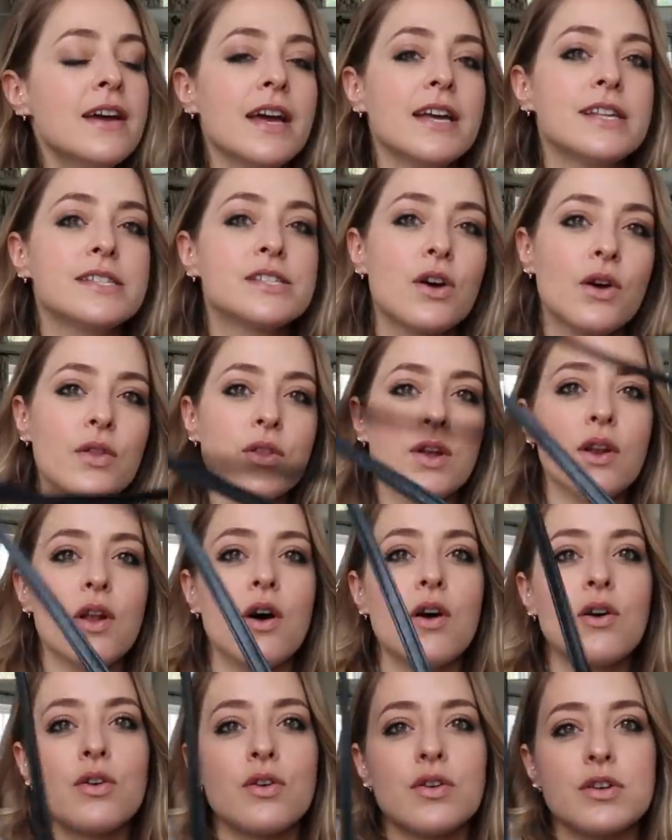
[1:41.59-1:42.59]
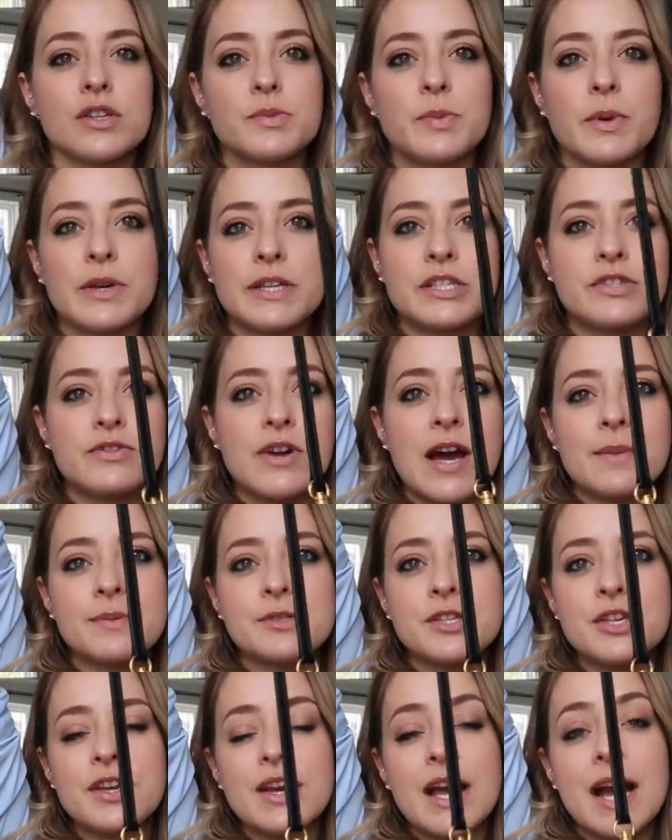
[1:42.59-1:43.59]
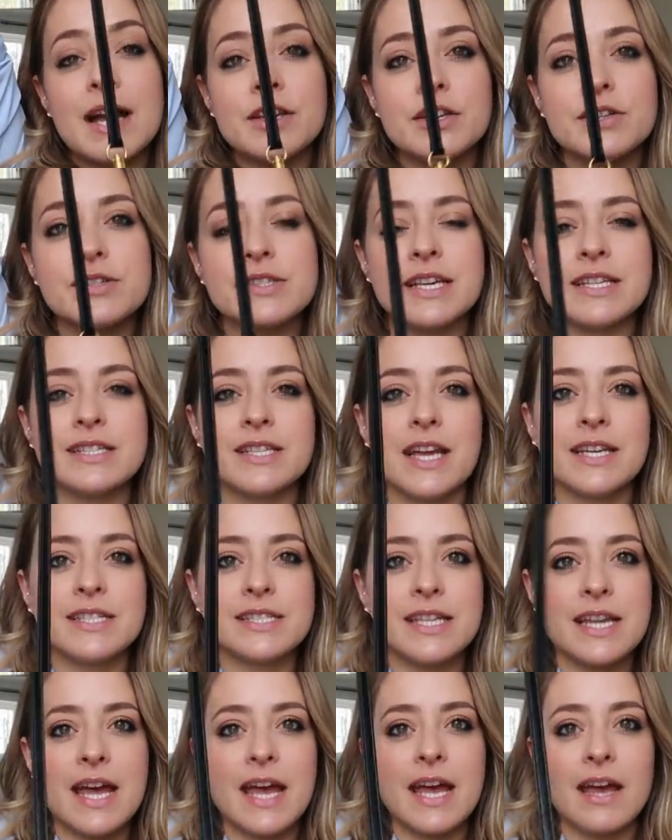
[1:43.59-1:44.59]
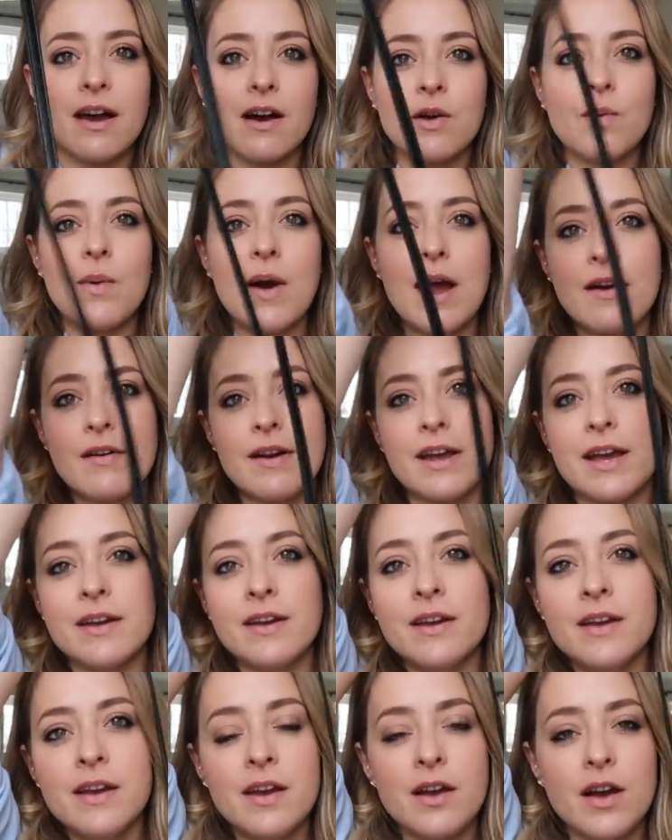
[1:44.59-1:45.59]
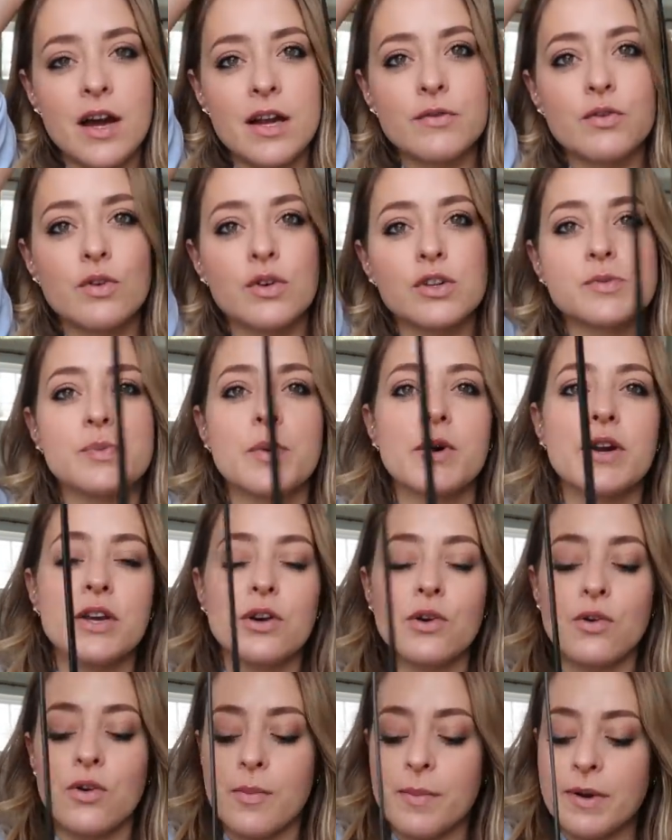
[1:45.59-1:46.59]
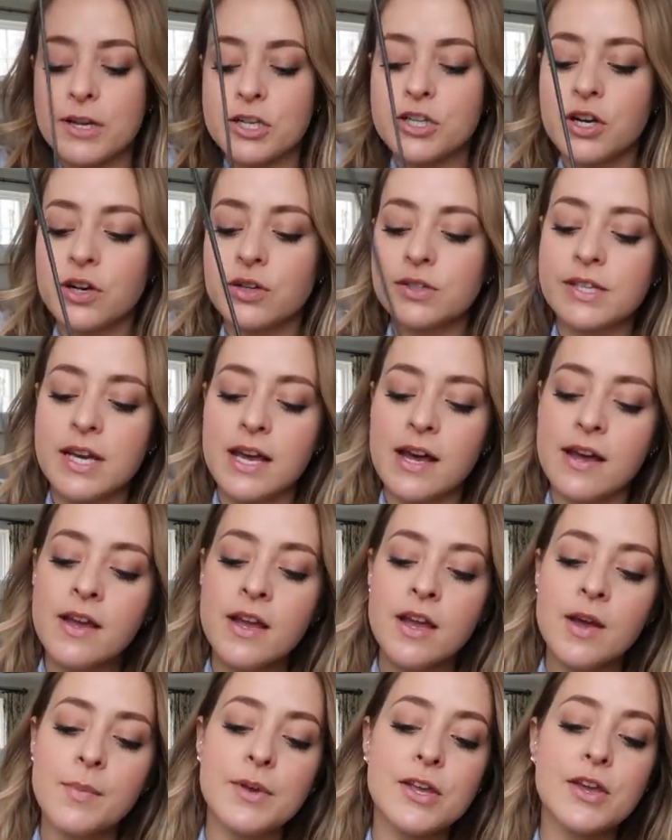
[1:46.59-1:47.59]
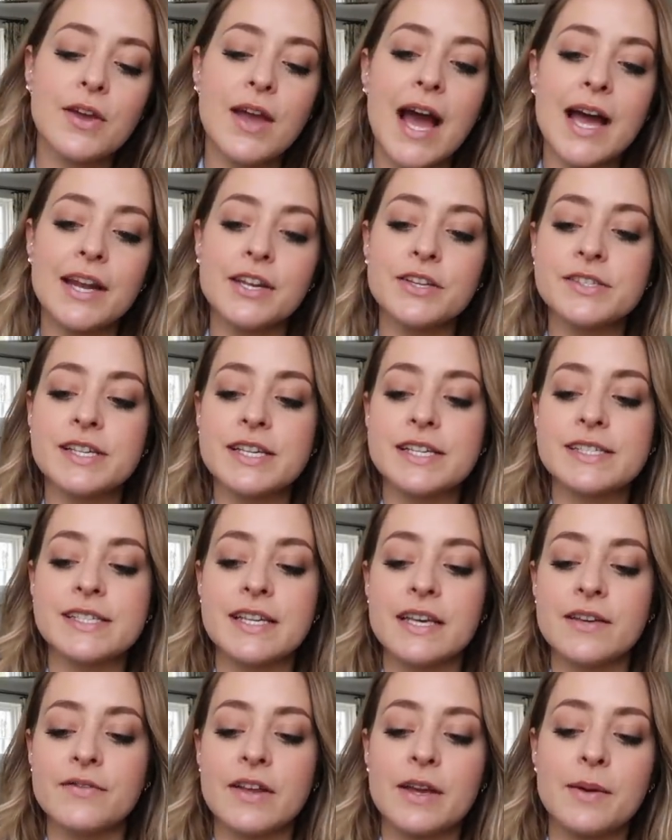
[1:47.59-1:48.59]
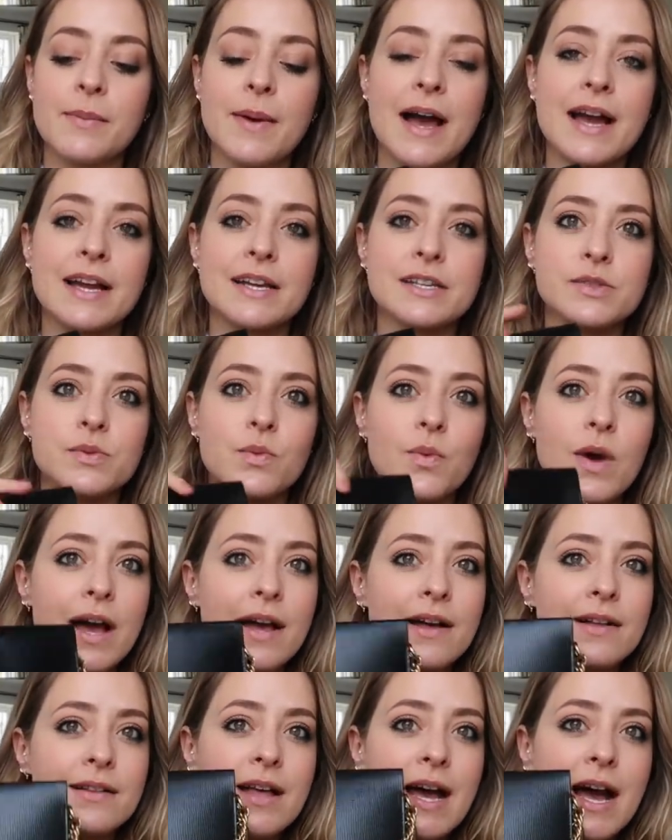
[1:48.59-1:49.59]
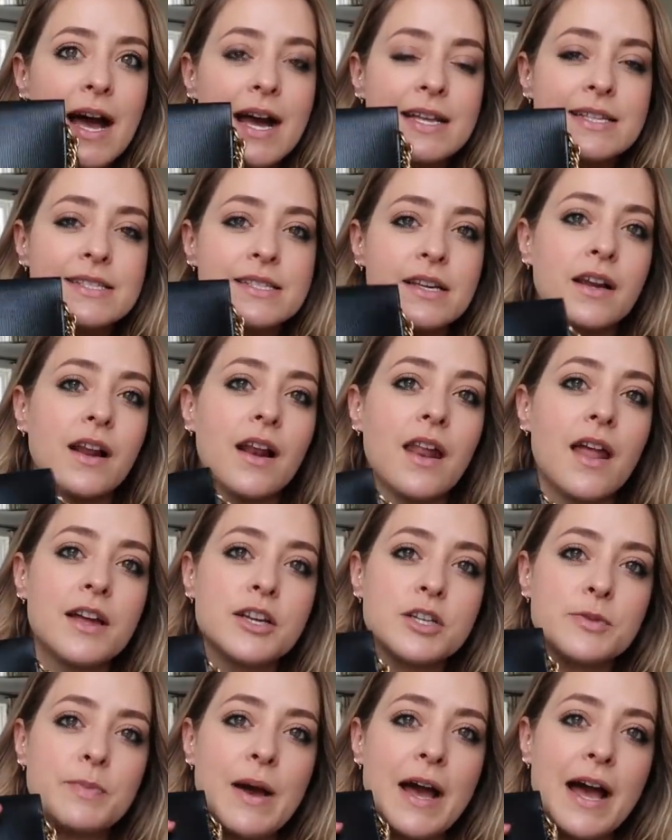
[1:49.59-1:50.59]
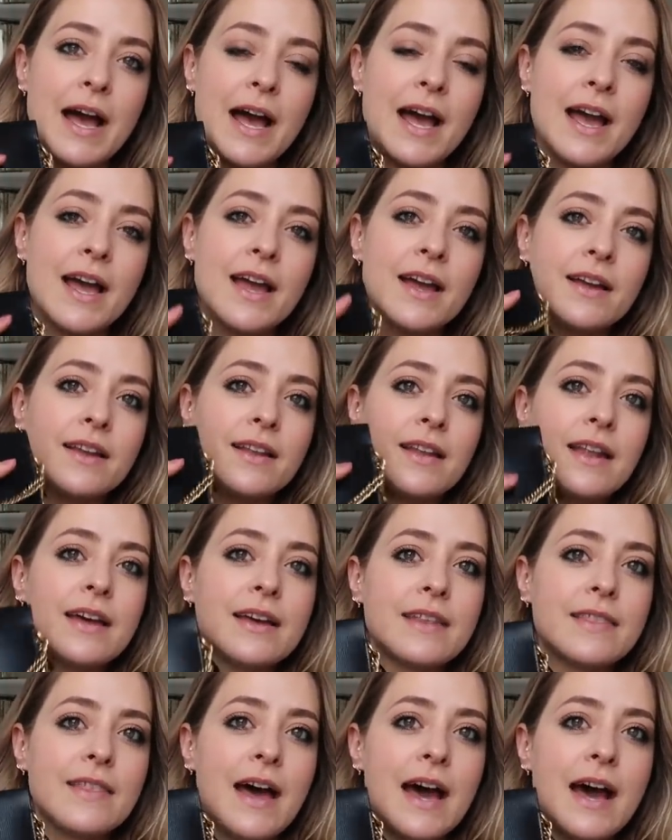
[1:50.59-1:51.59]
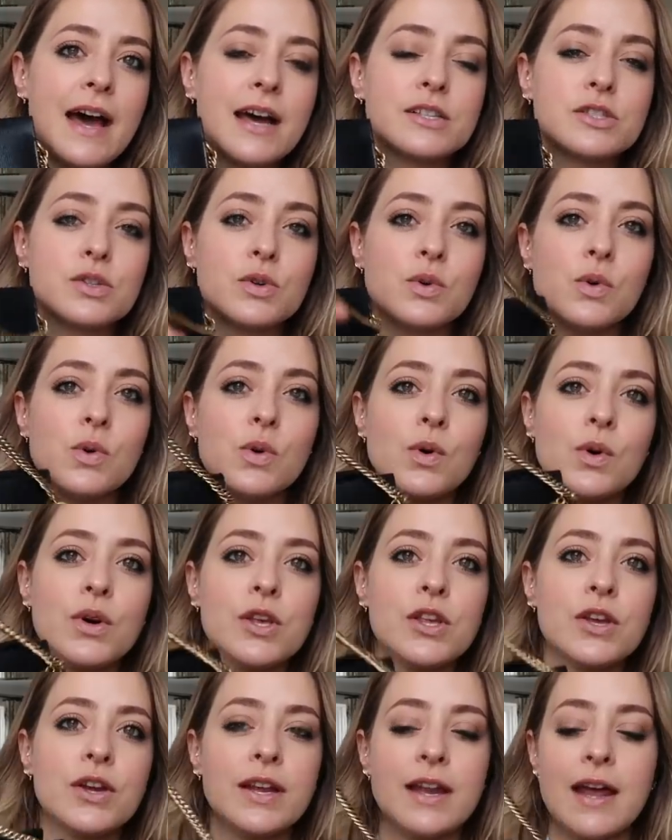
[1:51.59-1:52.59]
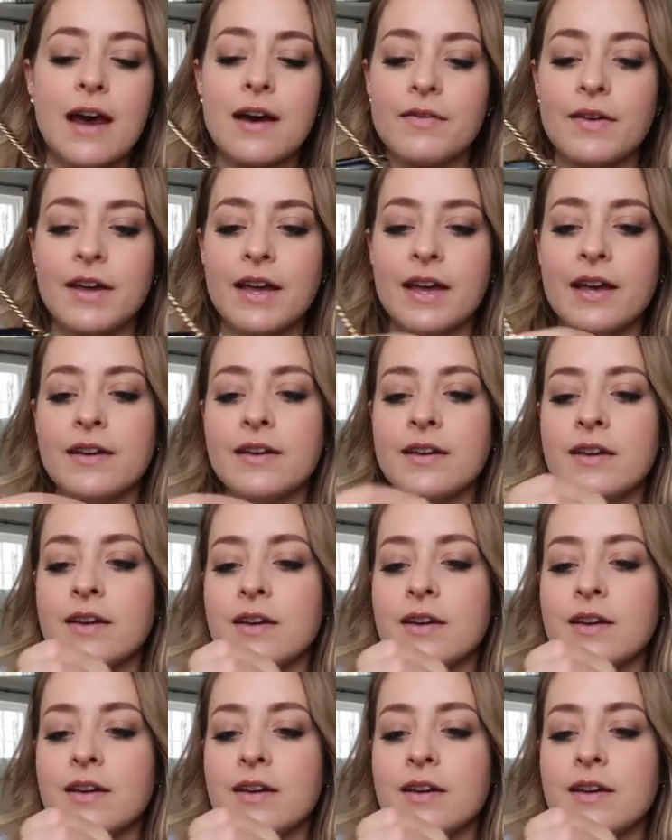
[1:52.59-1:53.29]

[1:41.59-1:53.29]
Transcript: It's got the long crossbody strap, so you can use it day to day. I wear it kind of crossbody or on my shoulder, but you can use it as an evening bag as well as a clutch bag like that, or you can have it